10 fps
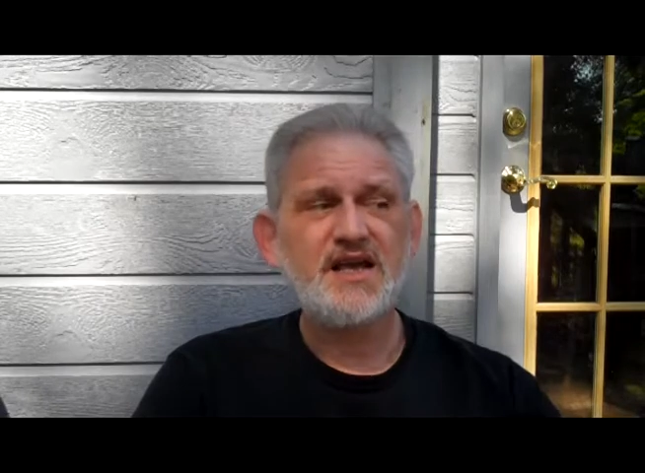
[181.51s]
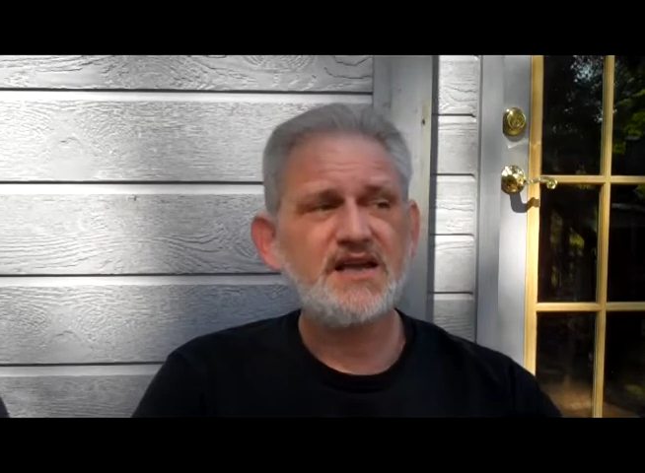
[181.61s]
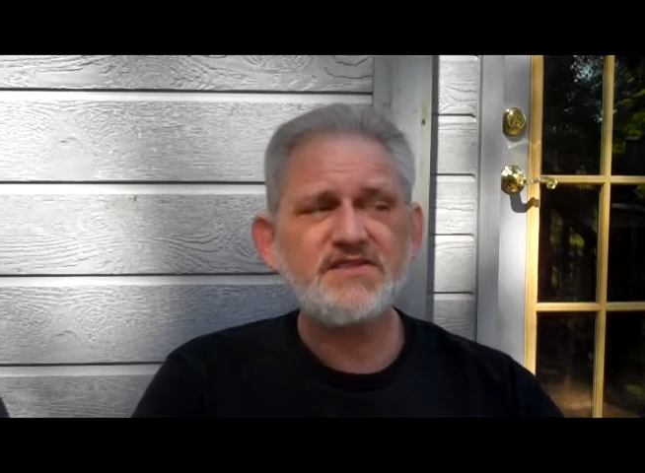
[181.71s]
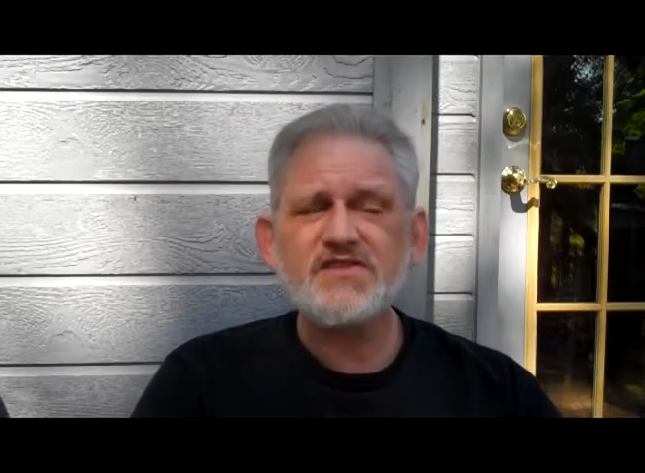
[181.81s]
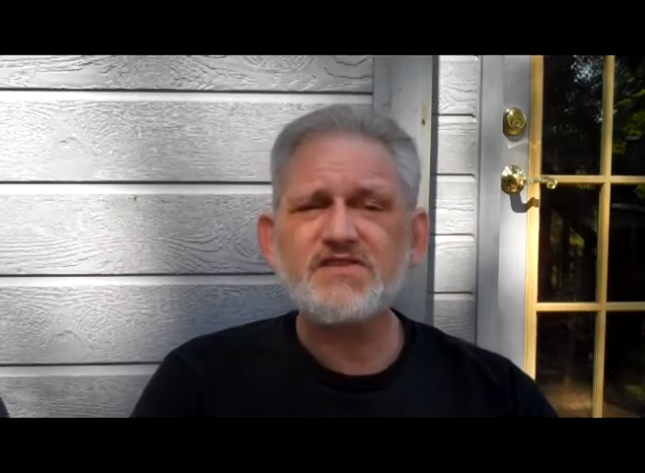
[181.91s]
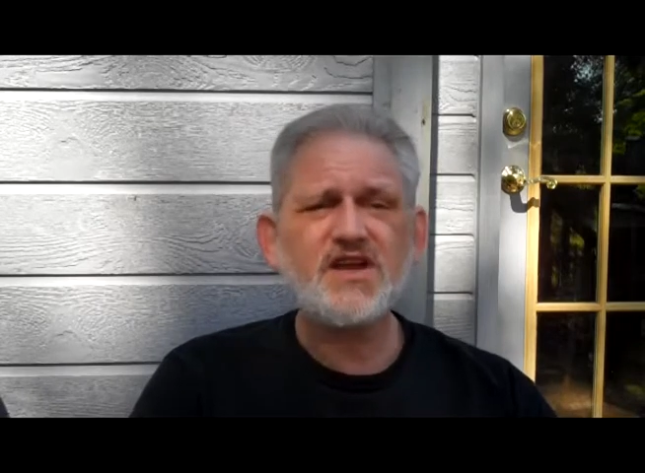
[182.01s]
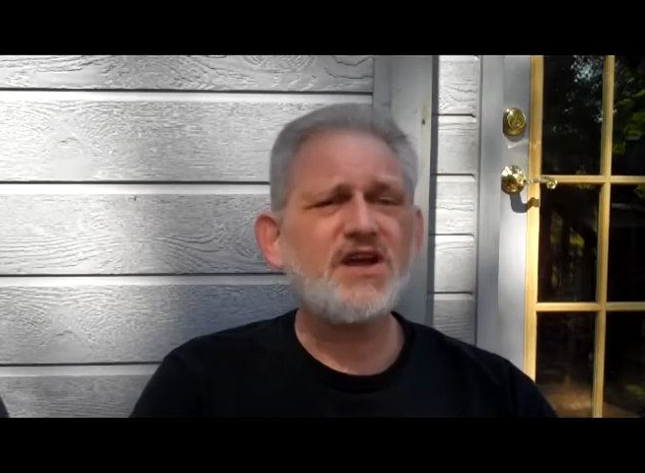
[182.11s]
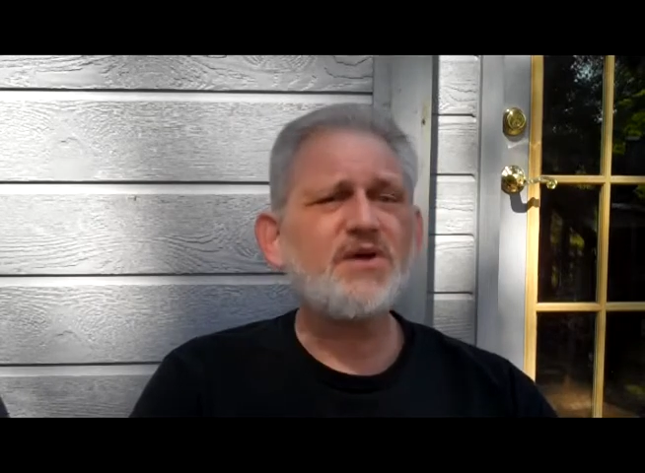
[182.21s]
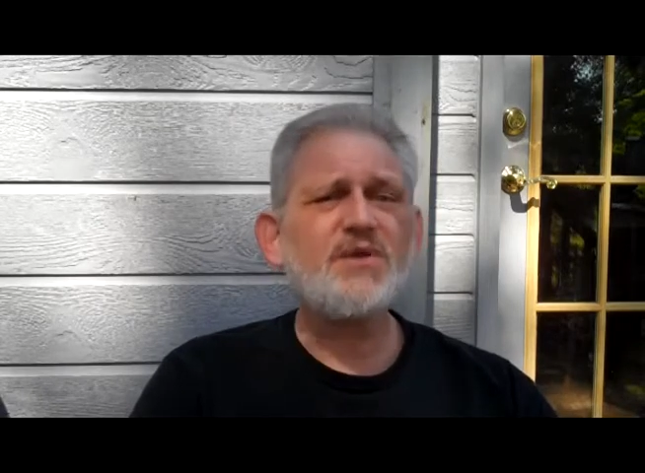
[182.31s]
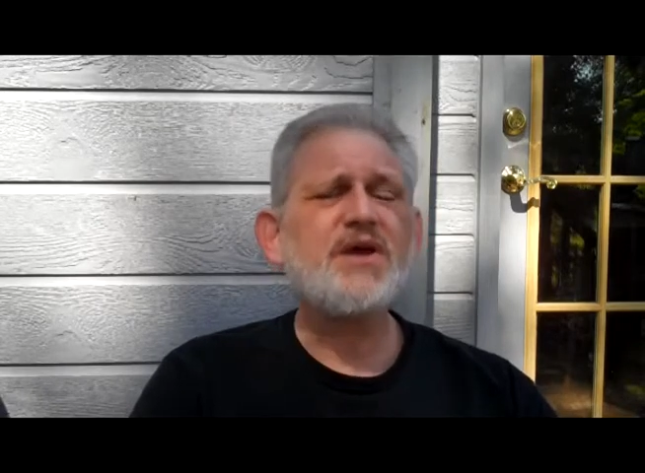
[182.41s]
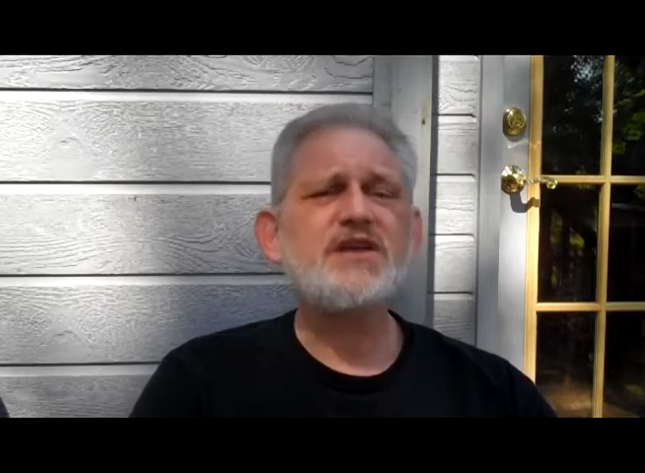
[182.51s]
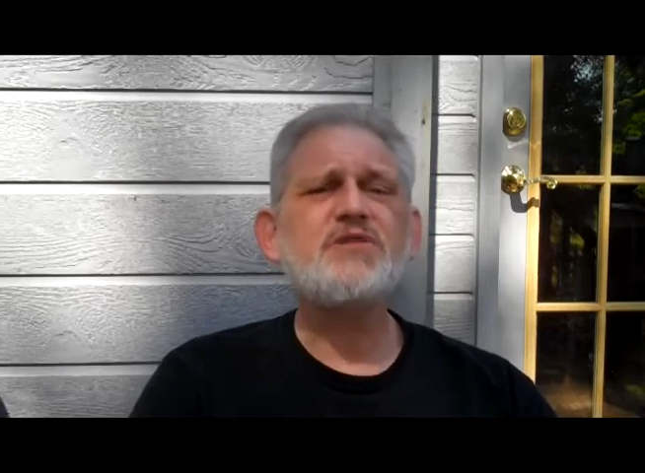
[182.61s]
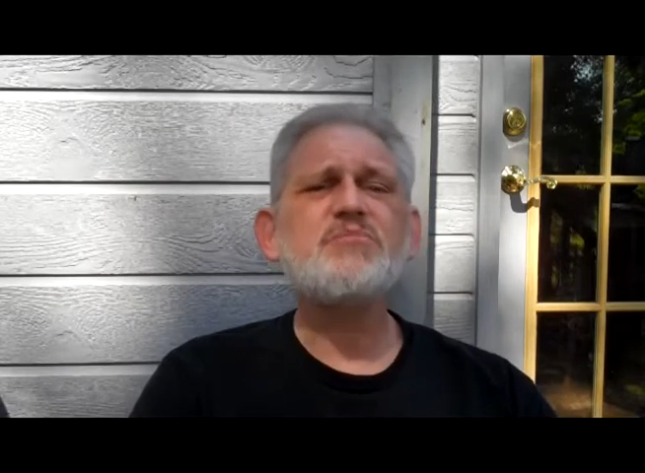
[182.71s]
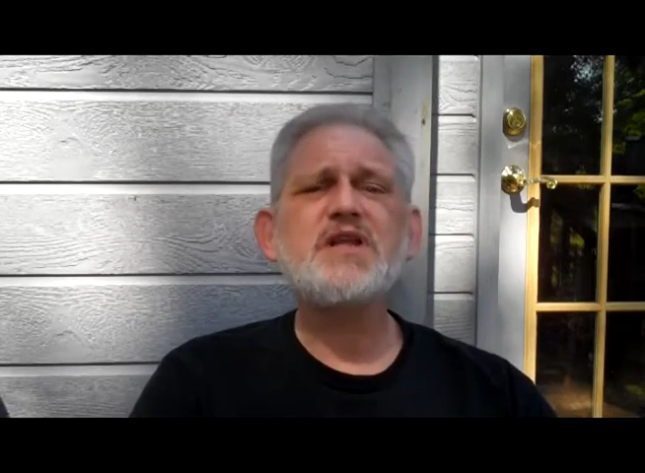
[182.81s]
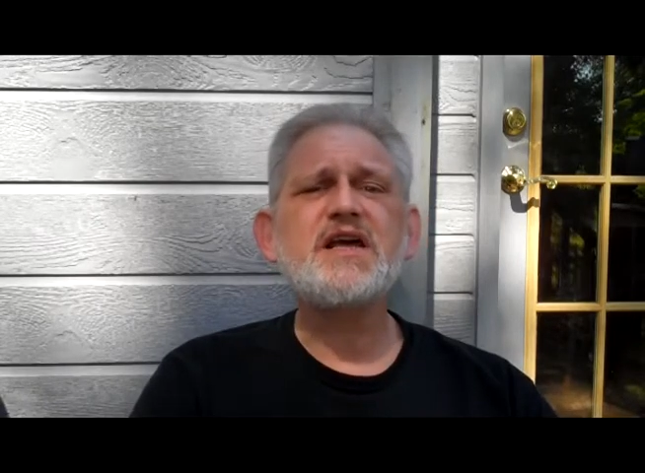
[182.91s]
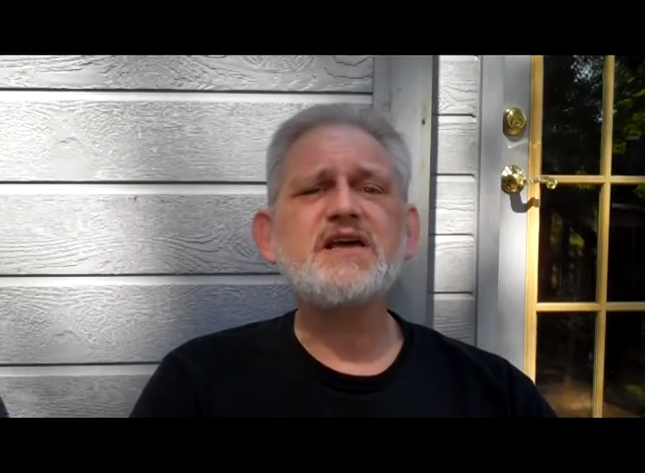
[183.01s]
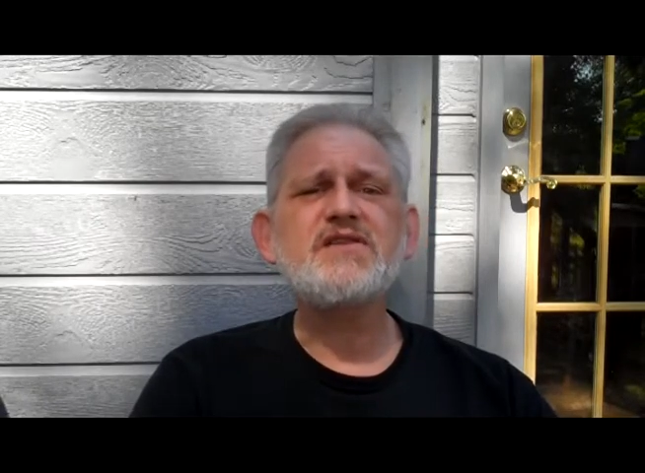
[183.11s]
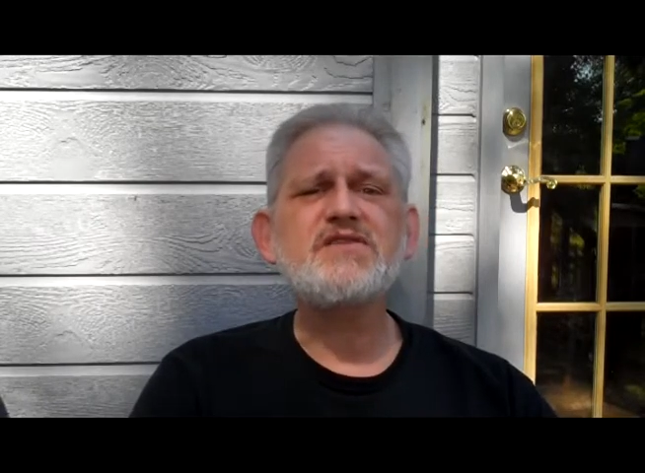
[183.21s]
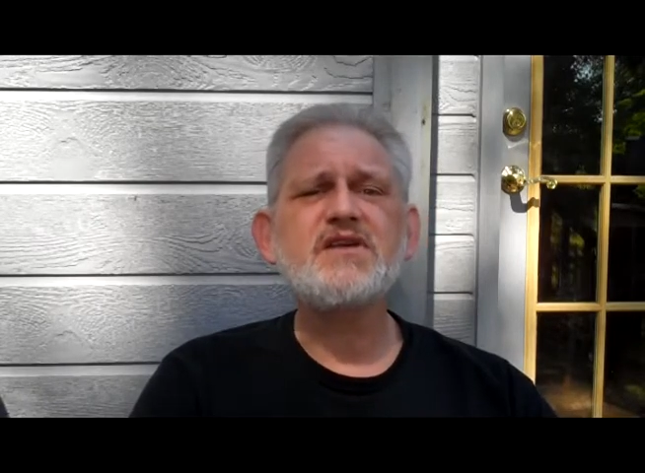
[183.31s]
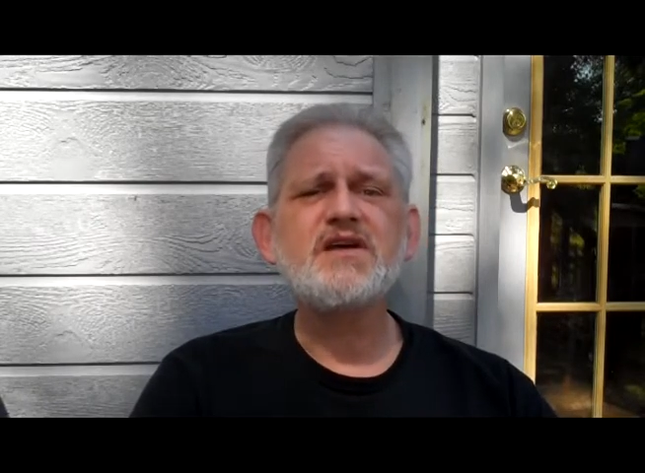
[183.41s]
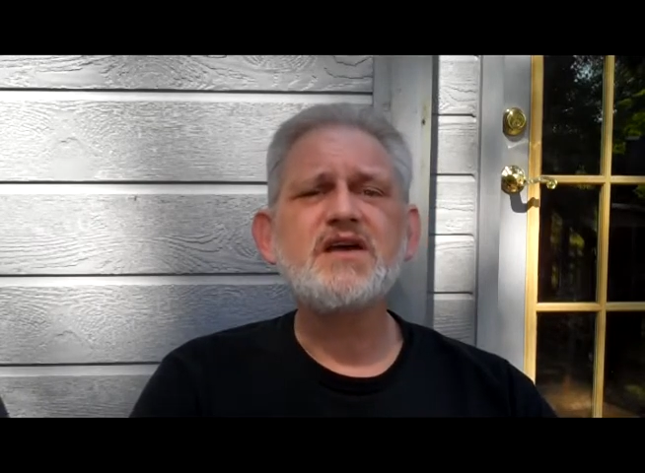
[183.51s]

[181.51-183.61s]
It's a scary, random place,